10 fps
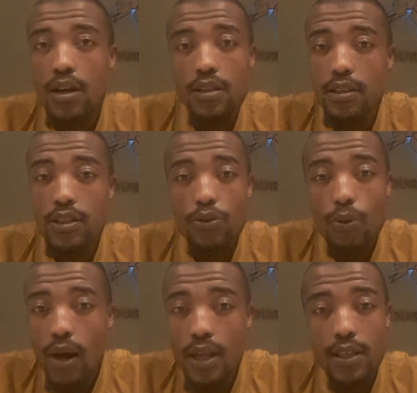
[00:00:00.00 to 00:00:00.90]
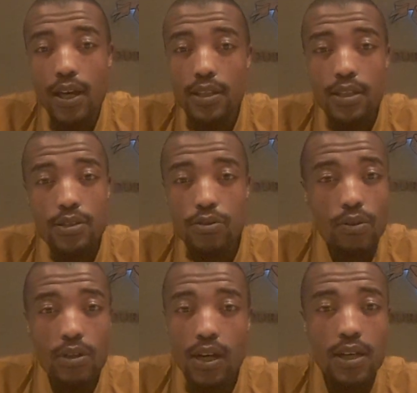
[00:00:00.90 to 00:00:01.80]
Lithuania. There's no
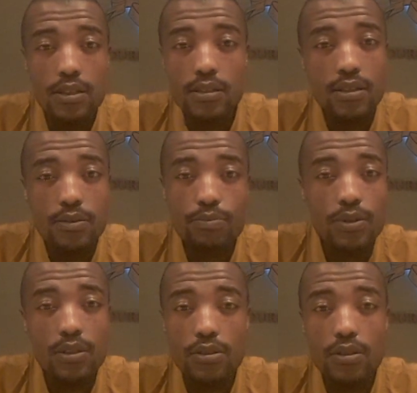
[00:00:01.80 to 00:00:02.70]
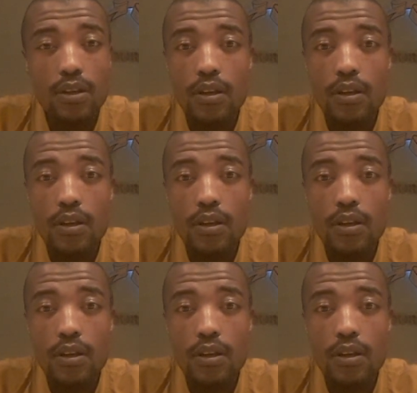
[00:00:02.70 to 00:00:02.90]
country that speaks